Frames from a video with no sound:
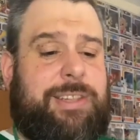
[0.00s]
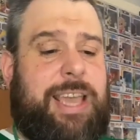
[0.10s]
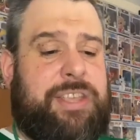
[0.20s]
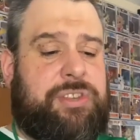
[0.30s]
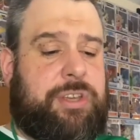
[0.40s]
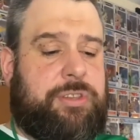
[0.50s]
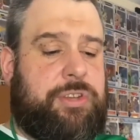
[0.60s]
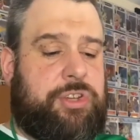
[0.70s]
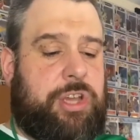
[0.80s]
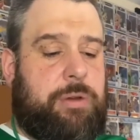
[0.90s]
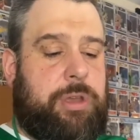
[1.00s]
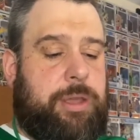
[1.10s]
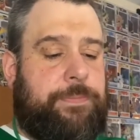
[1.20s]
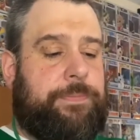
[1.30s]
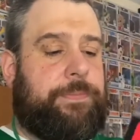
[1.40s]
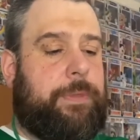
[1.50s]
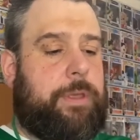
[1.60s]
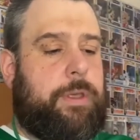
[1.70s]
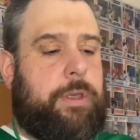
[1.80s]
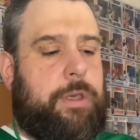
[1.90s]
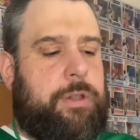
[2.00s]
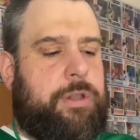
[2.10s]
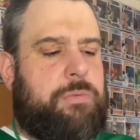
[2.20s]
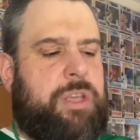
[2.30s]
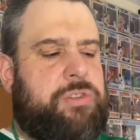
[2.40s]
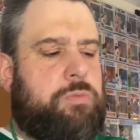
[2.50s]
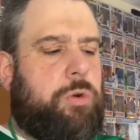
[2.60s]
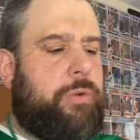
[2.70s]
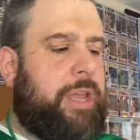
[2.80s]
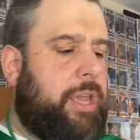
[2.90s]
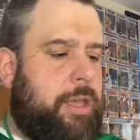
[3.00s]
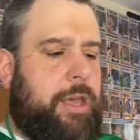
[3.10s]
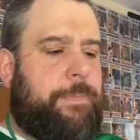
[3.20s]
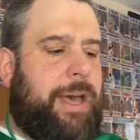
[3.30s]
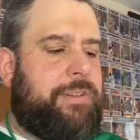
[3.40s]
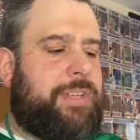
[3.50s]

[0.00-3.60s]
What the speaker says: disc to show you. Don't need to worry about